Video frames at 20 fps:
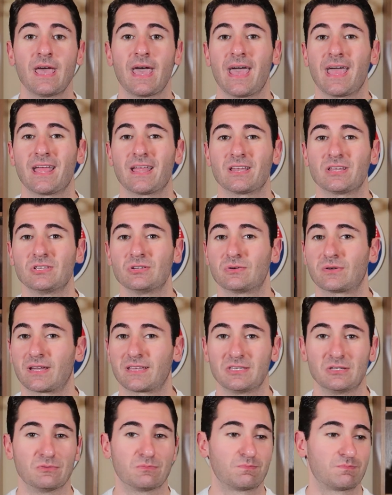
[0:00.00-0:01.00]
and
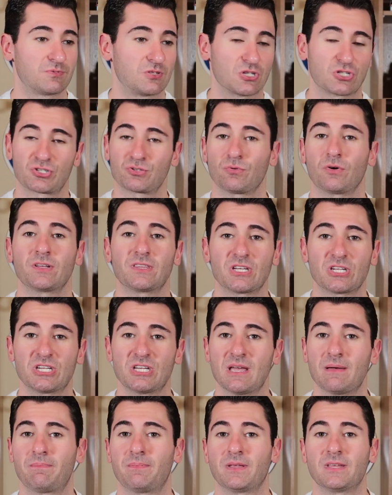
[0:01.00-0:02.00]
you destroyed the
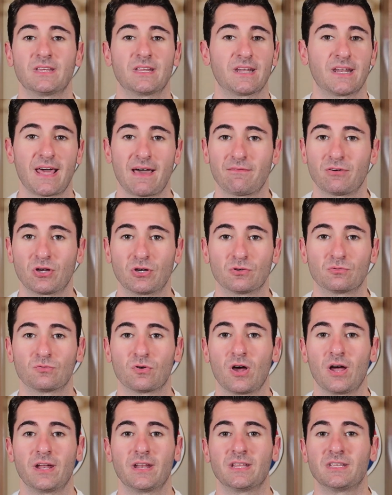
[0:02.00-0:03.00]
ship and you didn't have a good
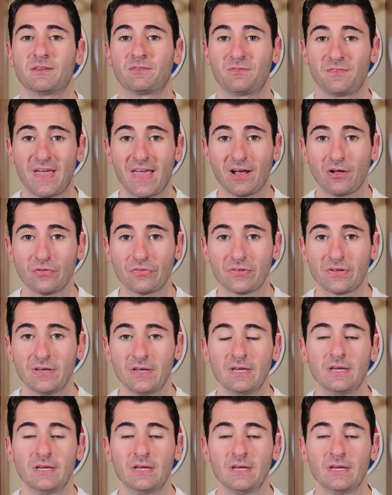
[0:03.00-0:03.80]
run and you failed,